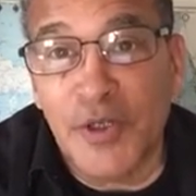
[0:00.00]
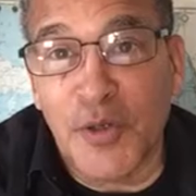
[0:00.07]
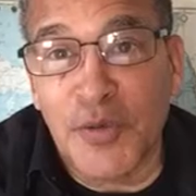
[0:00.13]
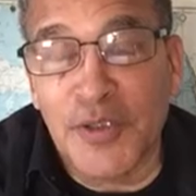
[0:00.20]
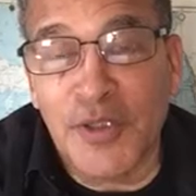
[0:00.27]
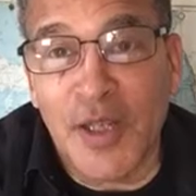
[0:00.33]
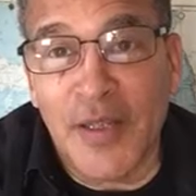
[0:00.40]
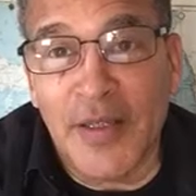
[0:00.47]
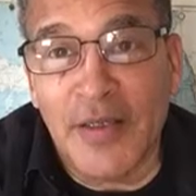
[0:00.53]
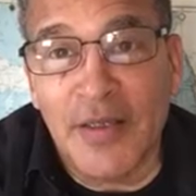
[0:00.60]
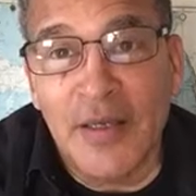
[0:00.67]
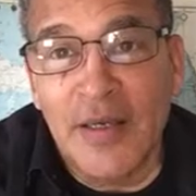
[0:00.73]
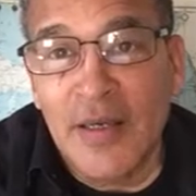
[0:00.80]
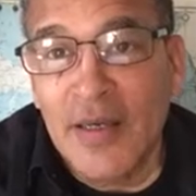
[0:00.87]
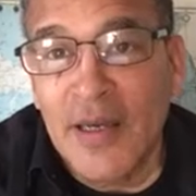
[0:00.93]
So it's like
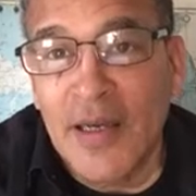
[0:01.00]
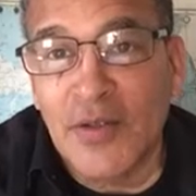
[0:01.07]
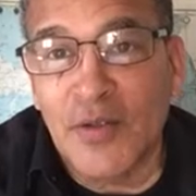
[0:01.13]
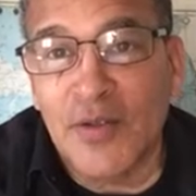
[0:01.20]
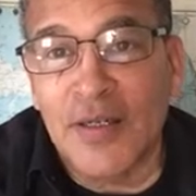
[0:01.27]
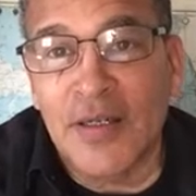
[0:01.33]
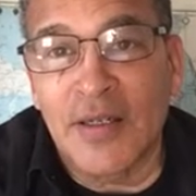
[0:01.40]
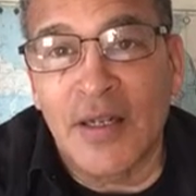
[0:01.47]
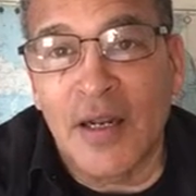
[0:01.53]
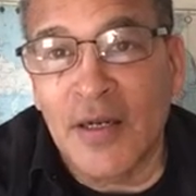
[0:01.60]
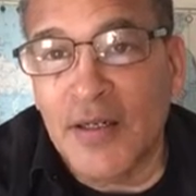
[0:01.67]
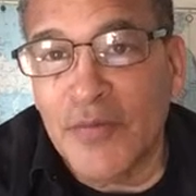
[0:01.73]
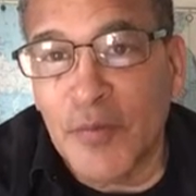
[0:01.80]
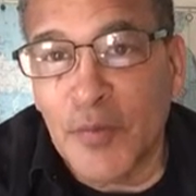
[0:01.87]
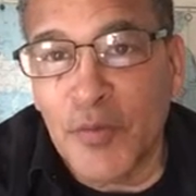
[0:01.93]
I looked at a
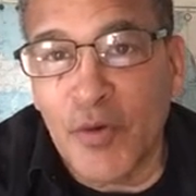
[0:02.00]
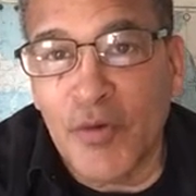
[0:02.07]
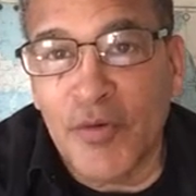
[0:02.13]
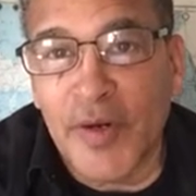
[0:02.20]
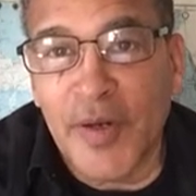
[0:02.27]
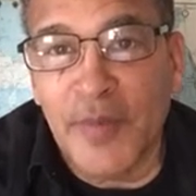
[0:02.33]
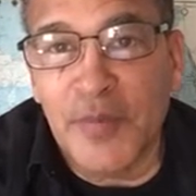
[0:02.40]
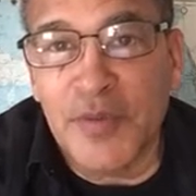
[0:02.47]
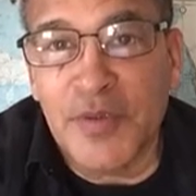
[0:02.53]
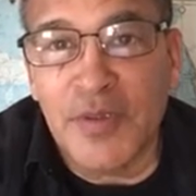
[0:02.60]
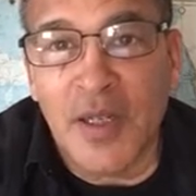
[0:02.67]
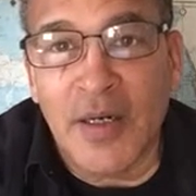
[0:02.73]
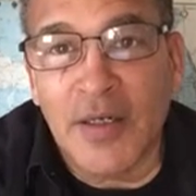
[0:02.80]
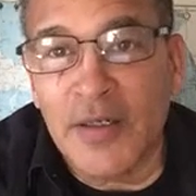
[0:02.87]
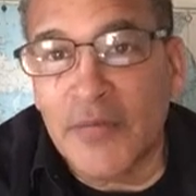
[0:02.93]
lot of different programs,
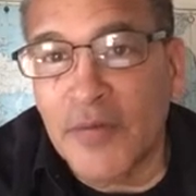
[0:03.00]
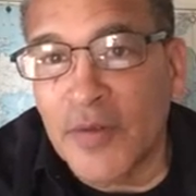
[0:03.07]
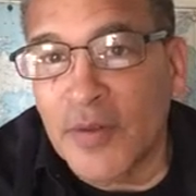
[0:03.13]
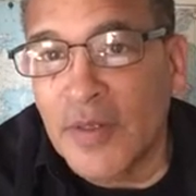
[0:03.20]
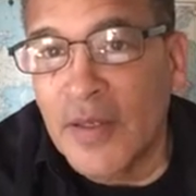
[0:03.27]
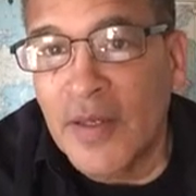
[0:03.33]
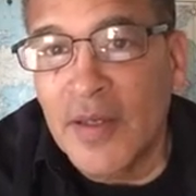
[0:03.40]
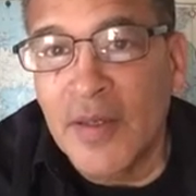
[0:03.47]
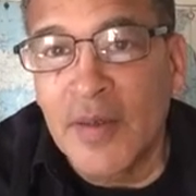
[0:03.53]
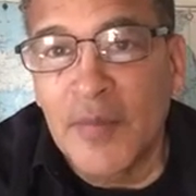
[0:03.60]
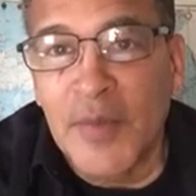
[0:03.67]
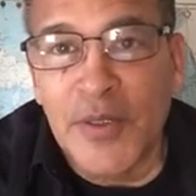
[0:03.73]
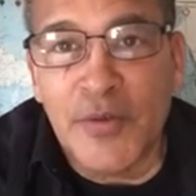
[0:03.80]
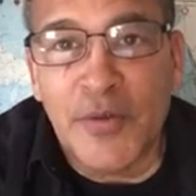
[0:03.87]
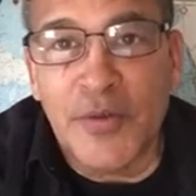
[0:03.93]
a lot of different
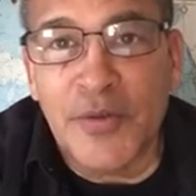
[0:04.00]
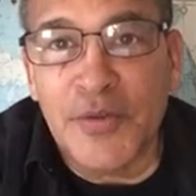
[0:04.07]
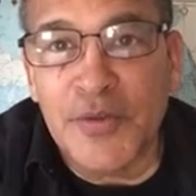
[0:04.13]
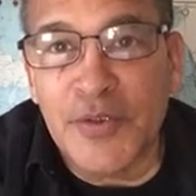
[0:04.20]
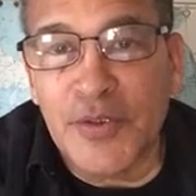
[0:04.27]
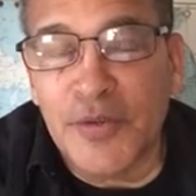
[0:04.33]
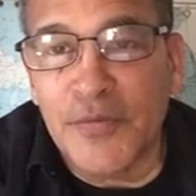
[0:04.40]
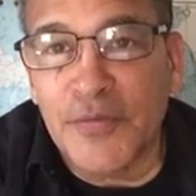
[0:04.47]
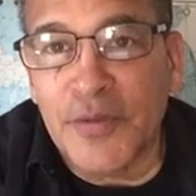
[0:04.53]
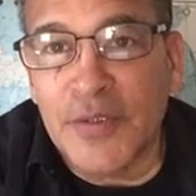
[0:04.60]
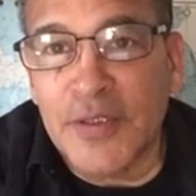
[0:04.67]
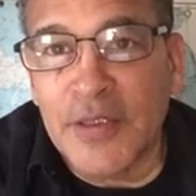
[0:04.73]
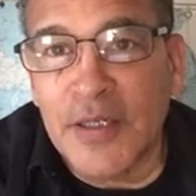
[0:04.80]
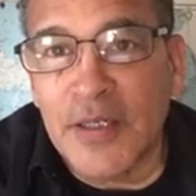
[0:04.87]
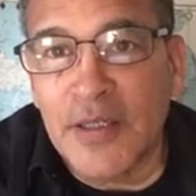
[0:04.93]
mentors, and
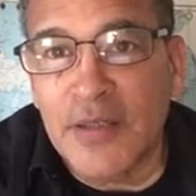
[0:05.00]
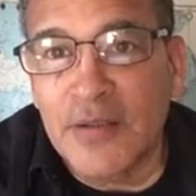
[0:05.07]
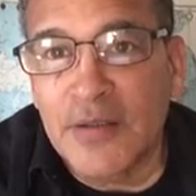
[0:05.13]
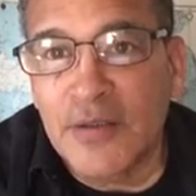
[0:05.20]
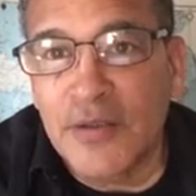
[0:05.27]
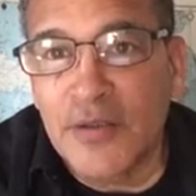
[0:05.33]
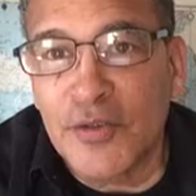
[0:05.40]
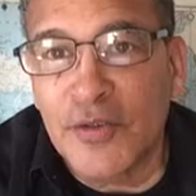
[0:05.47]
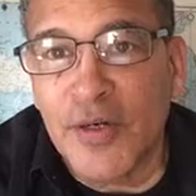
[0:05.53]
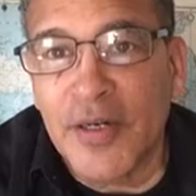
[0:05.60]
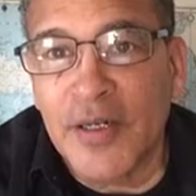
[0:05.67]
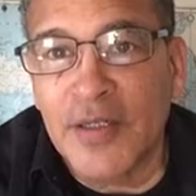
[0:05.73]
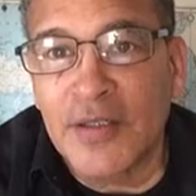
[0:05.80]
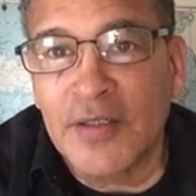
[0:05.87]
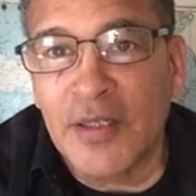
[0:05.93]
different uh,
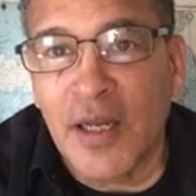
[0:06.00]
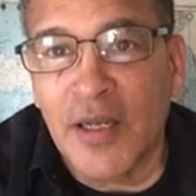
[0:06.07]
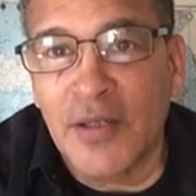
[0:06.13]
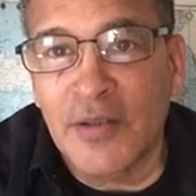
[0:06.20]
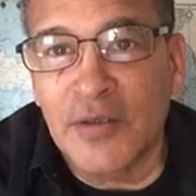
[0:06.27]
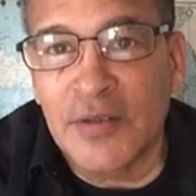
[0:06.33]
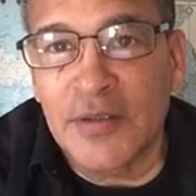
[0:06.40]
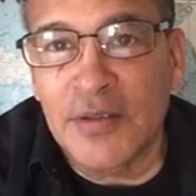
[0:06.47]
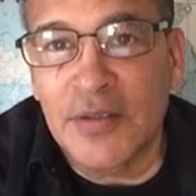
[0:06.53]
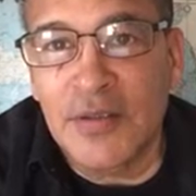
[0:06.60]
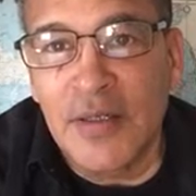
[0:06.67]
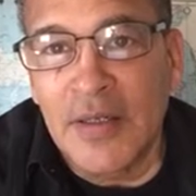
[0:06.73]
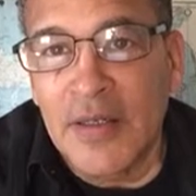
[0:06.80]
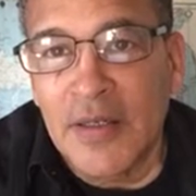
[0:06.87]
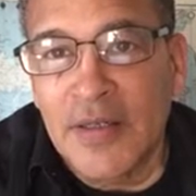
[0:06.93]
trading styles, and
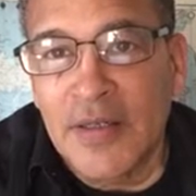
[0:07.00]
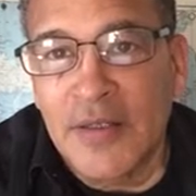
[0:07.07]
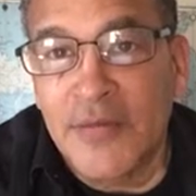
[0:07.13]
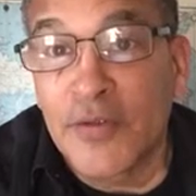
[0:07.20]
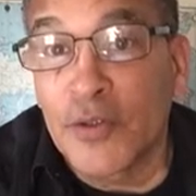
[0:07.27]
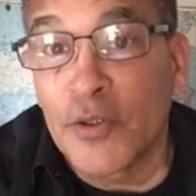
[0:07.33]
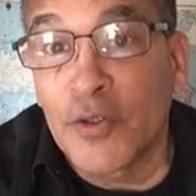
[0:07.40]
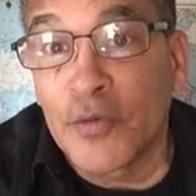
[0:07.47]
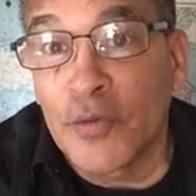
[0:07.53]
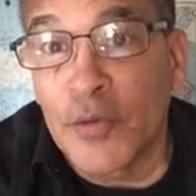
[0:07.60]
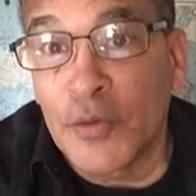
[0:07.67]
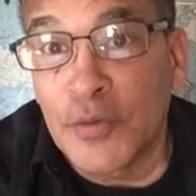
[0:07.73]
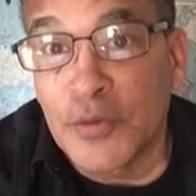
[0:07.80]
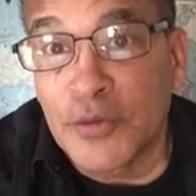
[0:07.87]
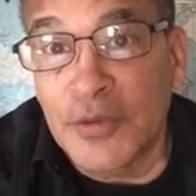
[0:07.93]
different
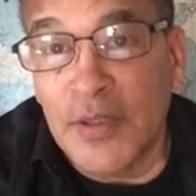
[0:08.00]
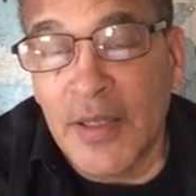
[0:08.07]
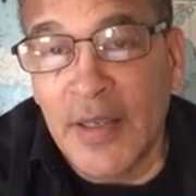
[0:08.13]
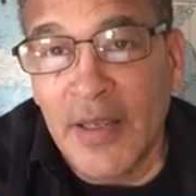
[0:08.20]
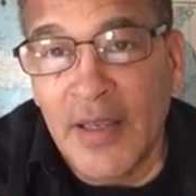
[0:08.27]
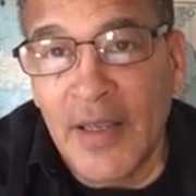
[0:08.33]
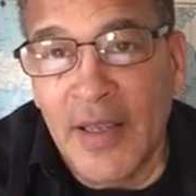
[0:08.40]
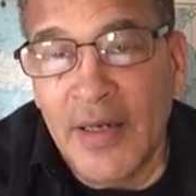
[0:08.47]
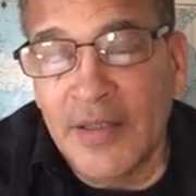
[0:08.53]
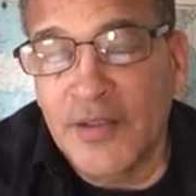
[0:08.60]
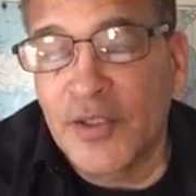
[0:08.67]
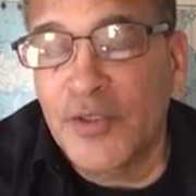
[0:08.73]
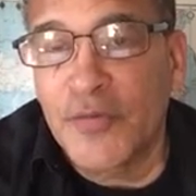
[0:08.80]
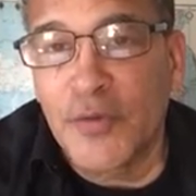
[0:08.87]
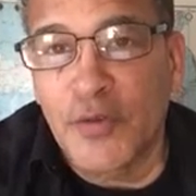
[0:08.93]
gurus and it
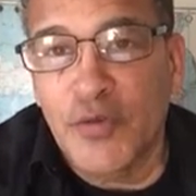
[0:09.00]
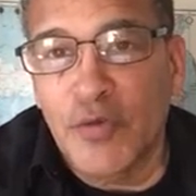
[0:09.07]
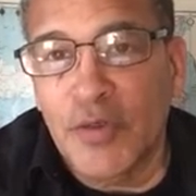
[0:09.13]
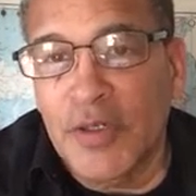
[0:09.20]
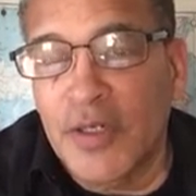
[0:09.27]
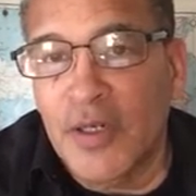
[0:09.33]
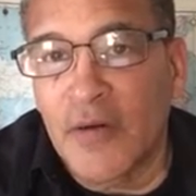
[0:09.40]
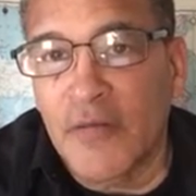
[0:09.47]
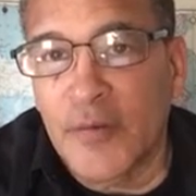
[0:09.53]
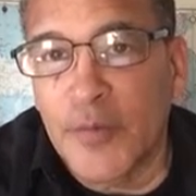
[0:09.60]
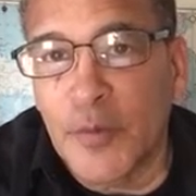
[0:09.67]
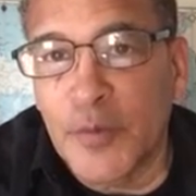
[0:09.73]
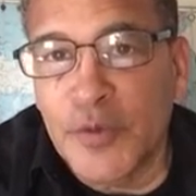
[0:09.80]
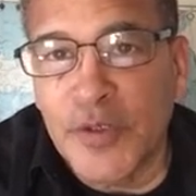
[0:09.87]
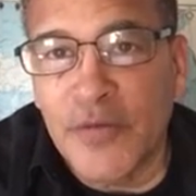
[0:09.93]
just feels really
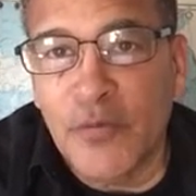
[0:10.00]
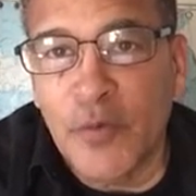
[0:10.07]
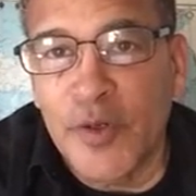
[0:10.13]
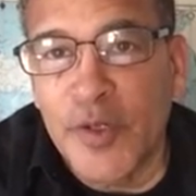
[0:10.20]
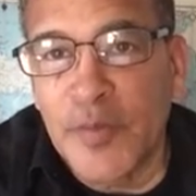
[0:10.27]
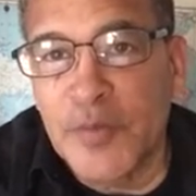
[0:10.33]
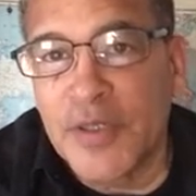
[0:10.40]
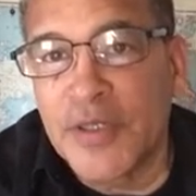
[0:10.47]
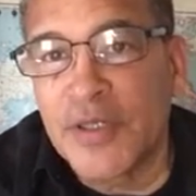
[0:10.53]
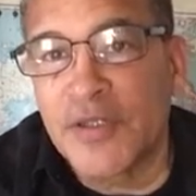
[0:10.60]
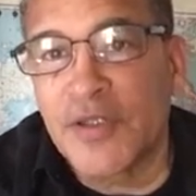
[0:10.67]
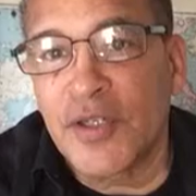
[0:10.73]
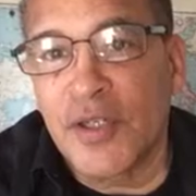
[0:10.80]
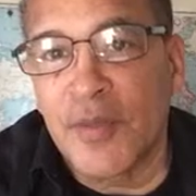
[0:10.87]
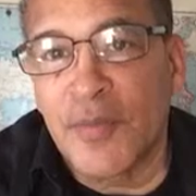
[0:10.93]
comfortable with Jeff Williams and
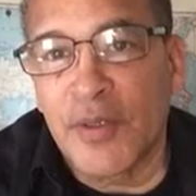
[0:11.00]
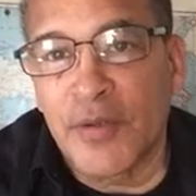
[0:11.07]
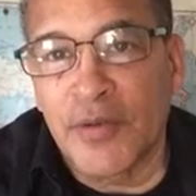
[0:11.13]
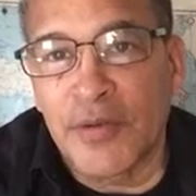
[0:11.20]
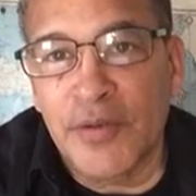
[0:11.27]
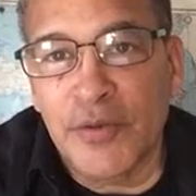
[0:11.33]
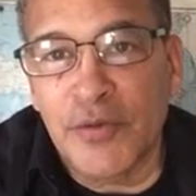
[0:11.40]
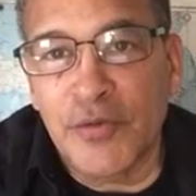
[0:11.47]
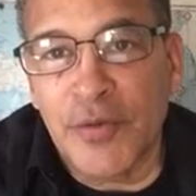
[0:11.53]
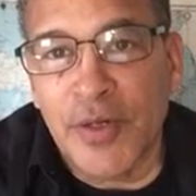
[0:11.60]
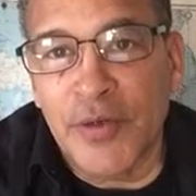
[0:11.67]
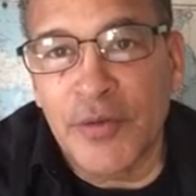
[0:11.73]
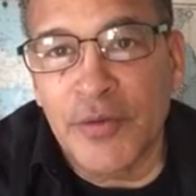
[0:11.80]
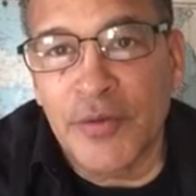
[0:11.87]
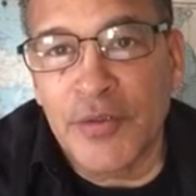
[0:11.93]
his team here at the
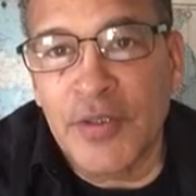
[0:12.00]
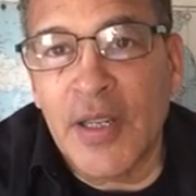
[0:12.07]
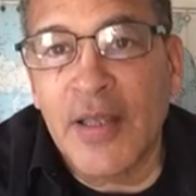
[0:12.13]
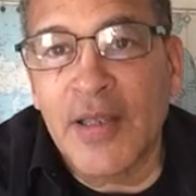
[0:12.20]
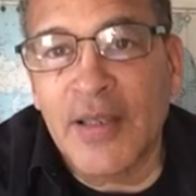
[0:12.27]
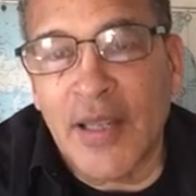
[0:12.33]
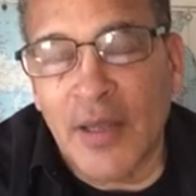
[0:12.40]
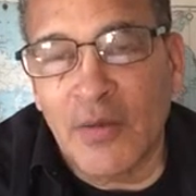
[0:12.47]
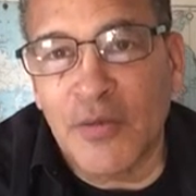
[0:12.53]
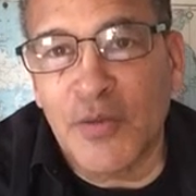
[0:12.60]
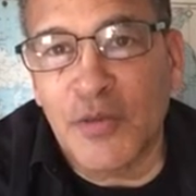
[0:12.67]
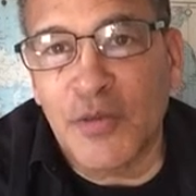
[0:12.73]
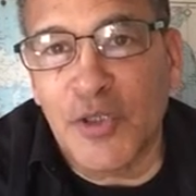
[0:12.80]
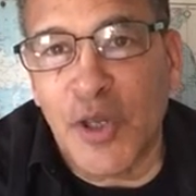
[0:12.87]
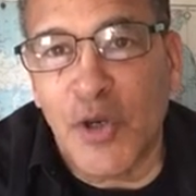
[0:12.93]
Traders
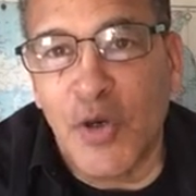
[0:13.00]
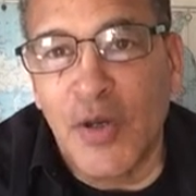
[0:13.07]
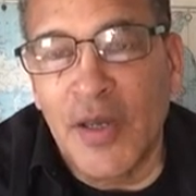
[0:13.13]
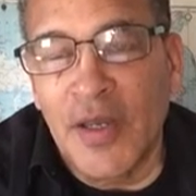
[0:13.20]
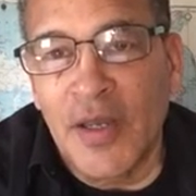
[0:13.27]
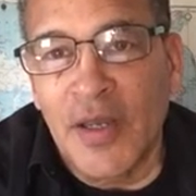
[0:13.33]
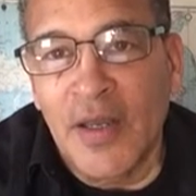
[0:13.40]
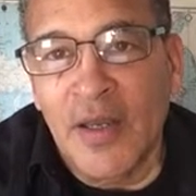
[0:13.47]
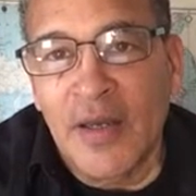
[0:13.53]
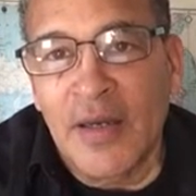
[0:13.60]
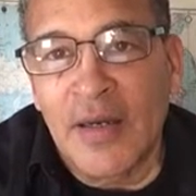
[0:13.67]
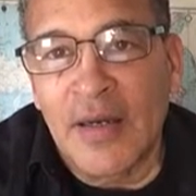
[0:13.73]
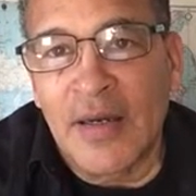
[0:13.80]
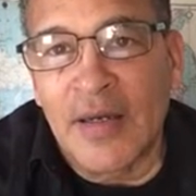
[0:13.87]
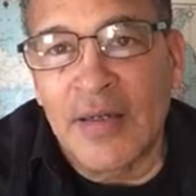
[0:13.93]
Council. So
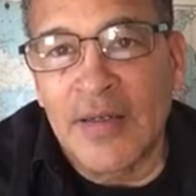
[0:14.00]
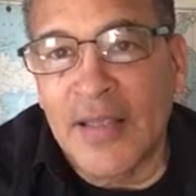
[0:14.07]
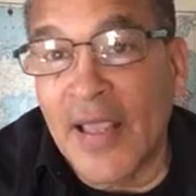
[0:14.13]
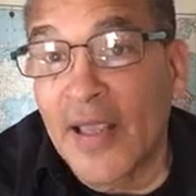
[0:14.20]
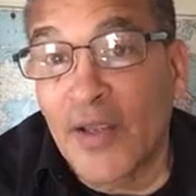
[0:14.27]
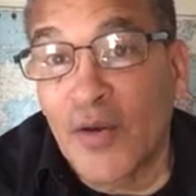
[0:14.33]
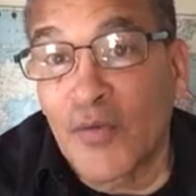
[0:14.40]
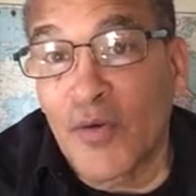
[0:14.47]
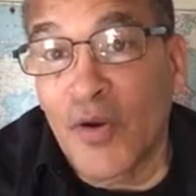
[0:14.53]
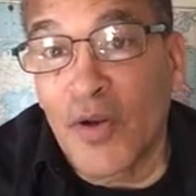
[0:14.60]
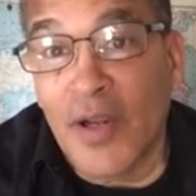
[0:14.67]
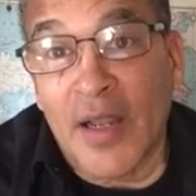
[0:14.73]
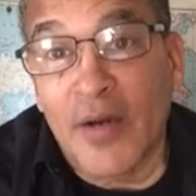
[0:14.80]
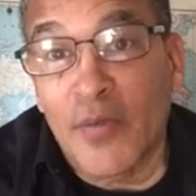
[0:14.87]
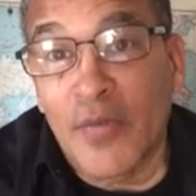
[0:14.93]
uh, you can't go
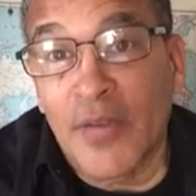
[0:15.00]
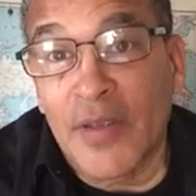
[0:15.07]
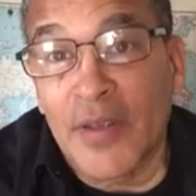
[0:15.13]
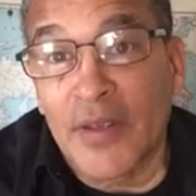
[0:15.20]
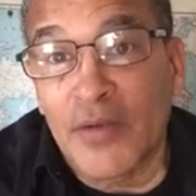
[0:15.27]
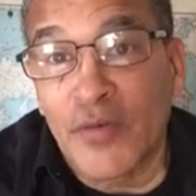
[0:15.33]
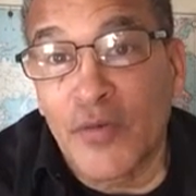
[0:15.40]
wrong, I don't think.